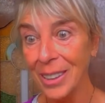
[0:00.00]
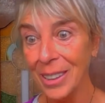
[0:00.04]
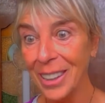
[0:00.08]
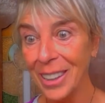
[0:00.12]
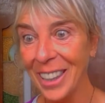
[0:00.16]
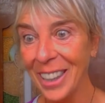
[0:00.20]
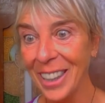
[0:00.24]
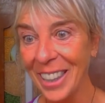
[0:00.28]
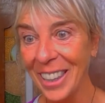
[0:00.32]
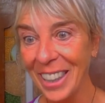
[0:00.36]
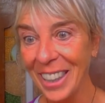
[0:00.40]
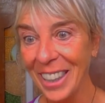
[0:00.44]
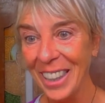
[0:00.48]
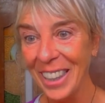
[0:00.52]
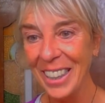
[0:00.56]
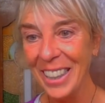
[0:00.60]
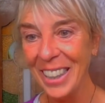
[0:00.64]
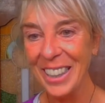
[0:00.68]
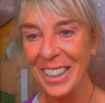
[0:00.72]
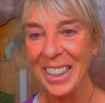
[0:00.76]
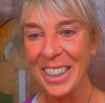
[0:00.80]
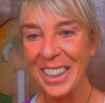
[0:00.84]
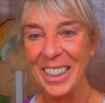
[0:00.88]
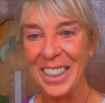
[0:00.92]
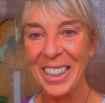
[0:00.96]

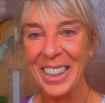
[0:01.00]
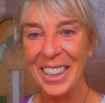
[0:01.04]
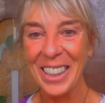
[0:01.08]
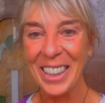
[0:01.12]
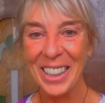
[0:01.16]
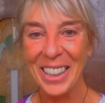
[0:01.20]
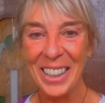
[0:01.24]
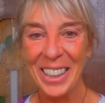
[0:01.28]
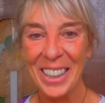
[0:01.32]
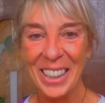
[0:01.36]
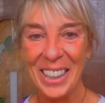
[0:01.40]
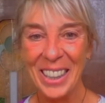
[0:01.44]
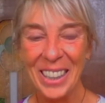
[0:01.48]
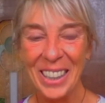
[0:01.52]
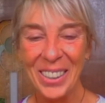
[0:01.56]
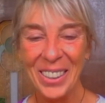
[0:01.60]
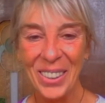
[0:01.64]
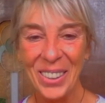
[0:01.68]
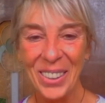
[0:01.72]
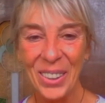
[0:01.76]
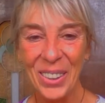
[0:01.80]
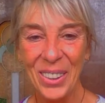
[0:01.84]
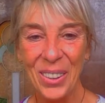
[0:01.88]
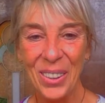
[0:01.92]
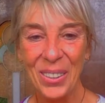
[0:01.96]

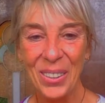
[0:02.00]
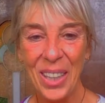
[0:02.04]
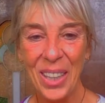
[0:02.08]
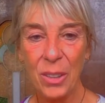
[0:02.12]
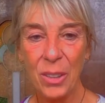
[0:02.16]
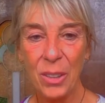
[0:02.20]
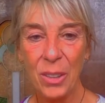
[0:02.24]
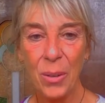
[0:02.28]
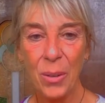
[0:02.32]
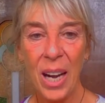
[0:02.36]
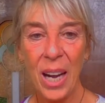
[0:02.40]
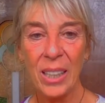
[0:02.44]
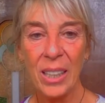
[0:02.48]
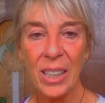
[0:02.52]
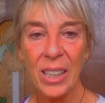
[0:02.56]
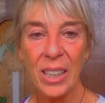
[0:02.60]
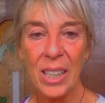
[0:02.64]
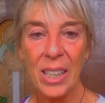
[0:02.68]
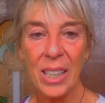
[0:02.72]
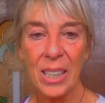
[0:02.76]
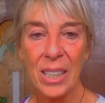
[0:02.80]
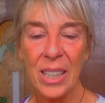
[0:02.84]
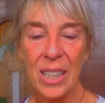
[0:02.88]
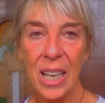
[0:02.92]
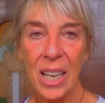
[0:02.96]
So they try
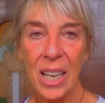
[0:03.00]
things,